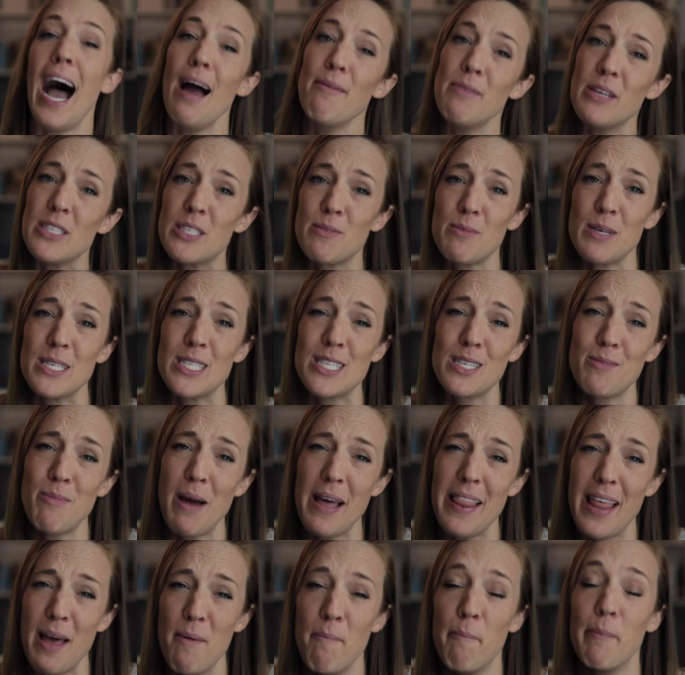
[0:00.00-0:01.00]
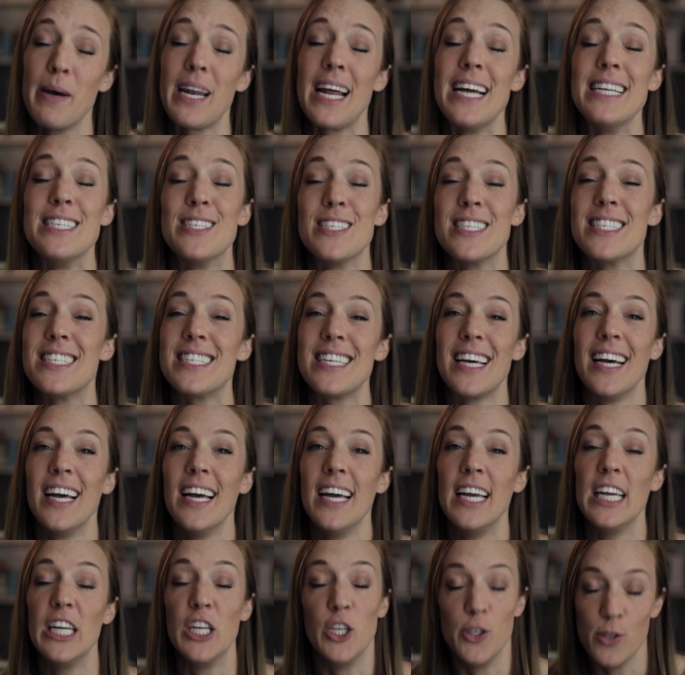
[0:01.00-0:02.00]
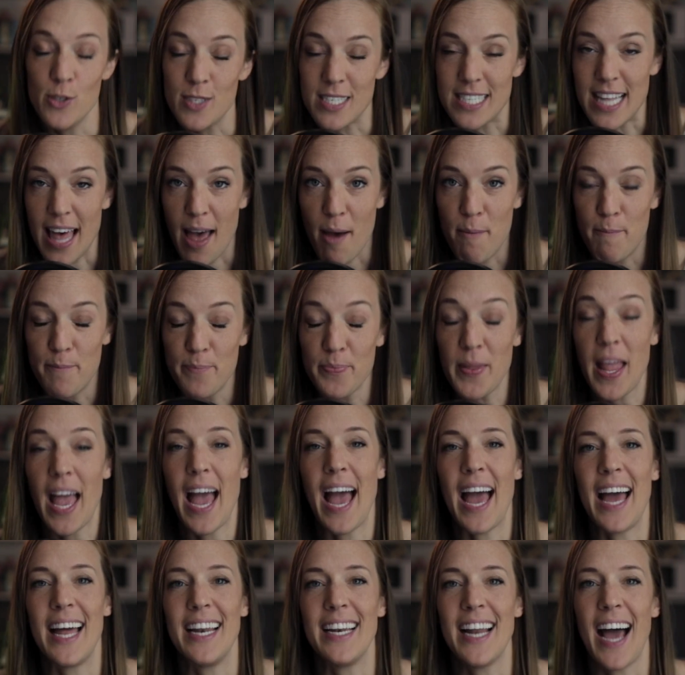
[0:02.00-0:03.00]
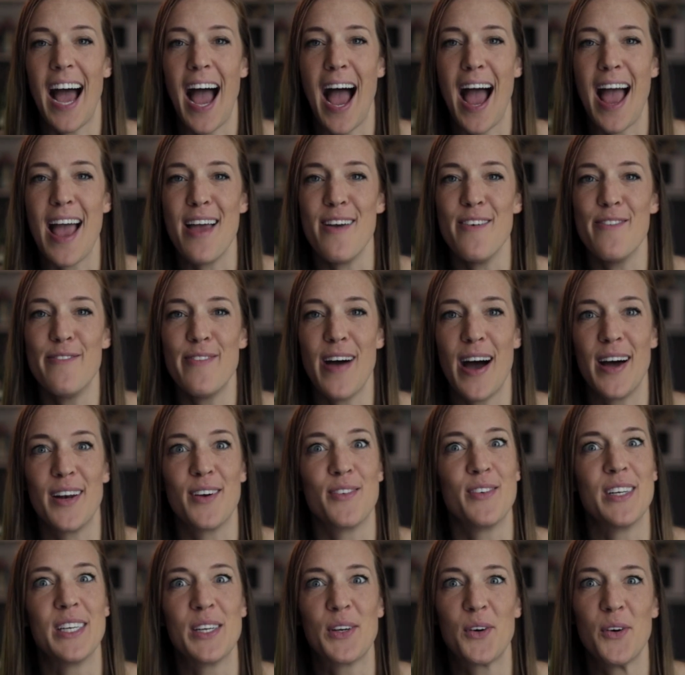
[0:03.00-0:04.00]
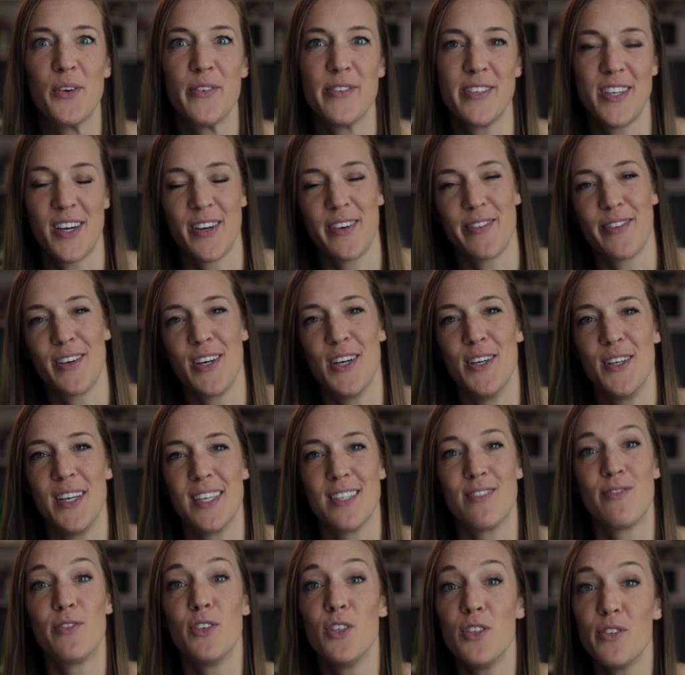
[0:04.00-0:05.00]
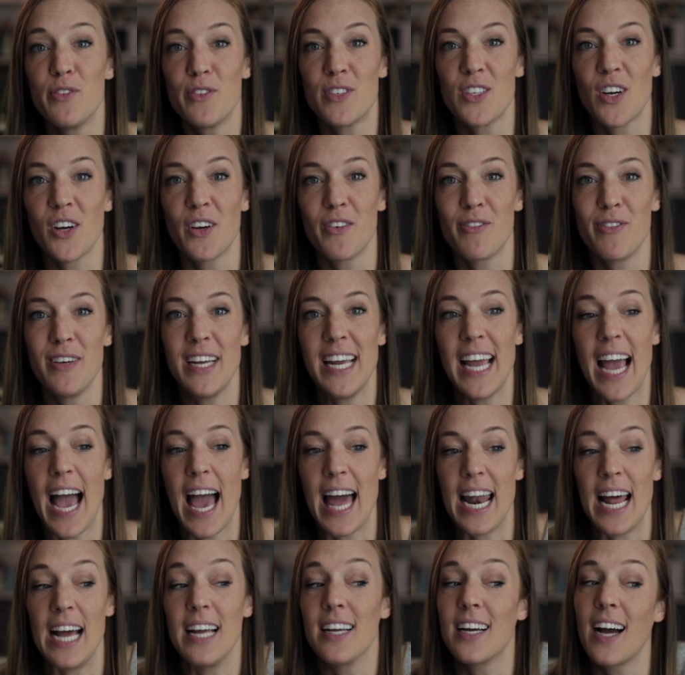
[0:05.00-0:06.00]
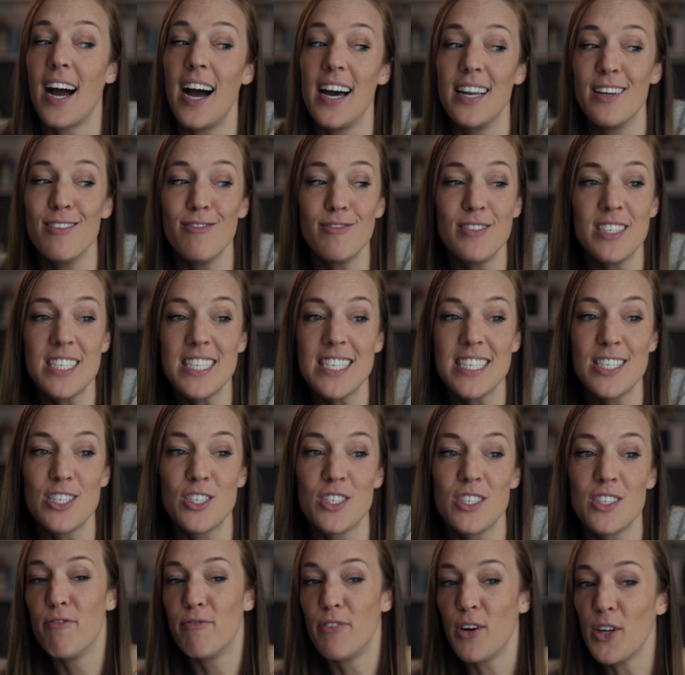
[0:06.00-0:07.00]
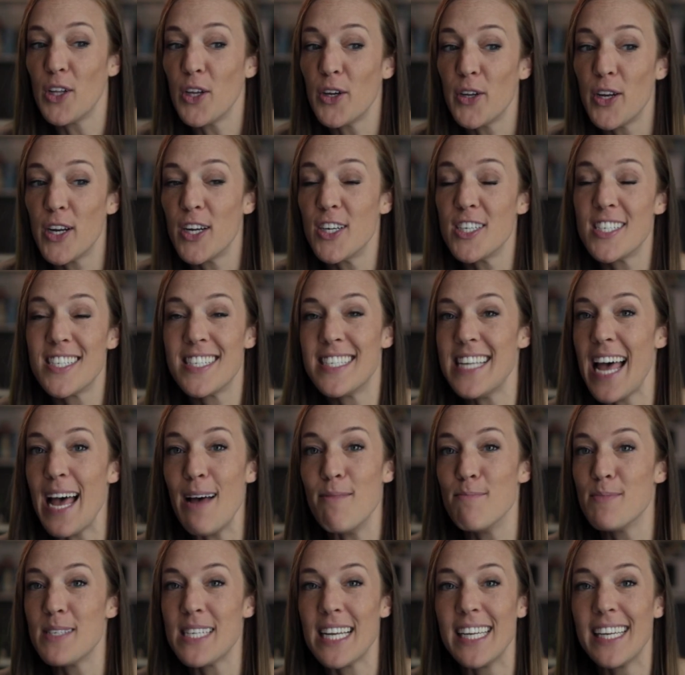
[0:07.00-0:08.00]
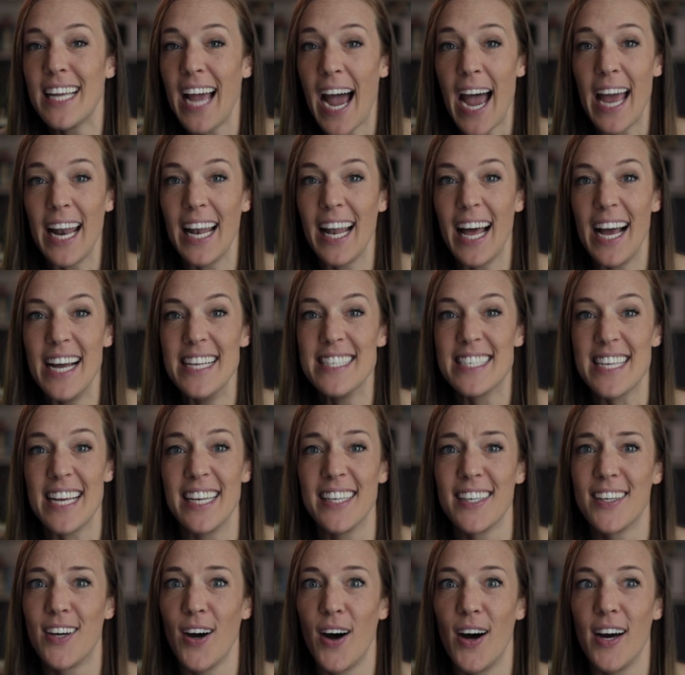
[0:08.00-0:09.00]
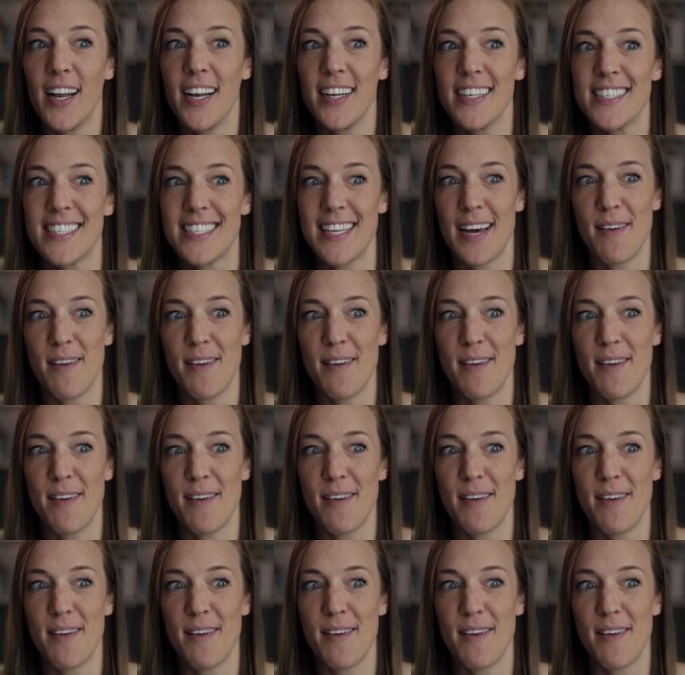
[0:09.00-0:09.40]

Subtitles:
I'm not sponsored by them, but I just use them. And I found a really cool photographer who does food photography. And I kind of just followed her steps and guidelines and got